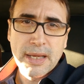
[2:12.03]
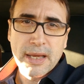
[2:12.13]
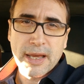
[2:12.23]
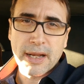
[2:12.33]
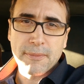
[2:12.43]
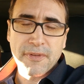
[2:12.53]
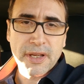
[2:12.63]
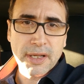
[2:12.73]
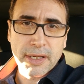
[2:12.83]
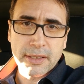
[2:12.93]
And I'm
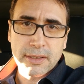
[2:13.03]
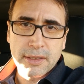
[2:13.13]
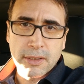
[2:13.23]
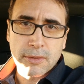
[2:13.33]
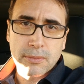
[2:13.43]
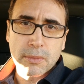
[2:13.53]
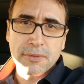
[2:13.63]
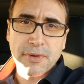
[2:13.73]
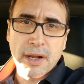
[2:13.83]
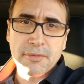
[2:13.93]
thinking, you know,
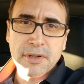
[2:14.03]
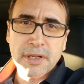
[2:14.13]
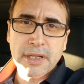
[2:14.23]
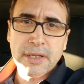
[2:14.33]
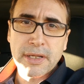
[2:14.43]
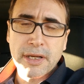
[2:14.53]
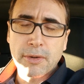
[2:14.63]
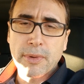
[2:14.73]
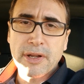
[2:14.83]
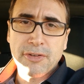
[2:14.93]
with every
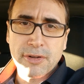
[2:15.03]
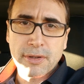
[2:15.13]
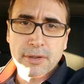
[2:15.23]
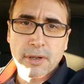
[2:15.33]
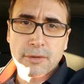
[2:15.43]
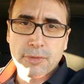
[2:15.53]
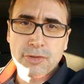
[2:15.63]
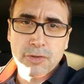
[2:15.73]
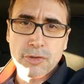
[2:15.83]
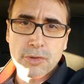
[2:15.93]
iteration of
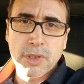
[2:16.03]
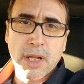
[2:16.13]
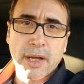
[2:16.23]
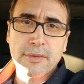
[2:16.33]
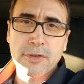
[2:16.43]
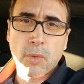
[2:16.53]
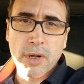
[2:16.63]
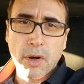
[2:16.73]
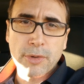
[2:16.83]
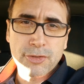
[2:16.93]
what you do in life, you want
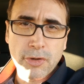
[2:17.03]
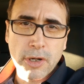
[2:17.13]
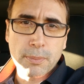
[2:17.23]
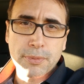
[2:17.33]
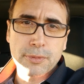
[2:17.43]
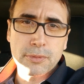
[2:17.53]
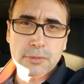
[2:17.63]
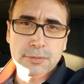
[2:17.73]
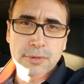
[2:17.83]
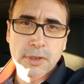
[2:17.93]
to always try to
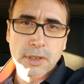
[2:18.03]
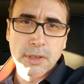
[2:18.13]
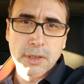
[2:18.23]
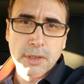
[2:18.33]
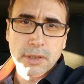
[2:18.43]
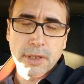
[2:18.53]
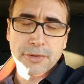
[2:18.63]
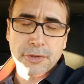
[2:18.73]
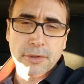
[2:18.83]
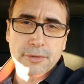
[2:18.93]
improve in
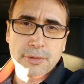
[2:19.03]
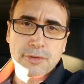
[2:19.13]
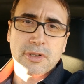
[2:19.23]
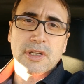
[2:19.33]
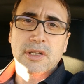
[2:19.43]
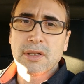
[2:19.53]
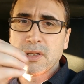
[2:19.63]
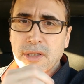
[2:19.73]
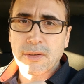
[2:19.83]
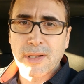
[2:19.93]
terms of what you did,
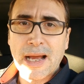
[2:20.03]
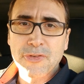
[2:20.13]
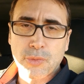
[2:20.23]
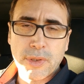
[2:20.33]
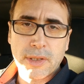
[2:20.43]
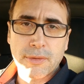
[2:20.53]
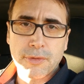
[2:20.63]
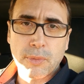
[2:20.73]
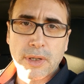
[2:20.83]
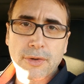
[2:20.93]
you know, last week, if
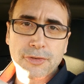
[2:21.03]
you will.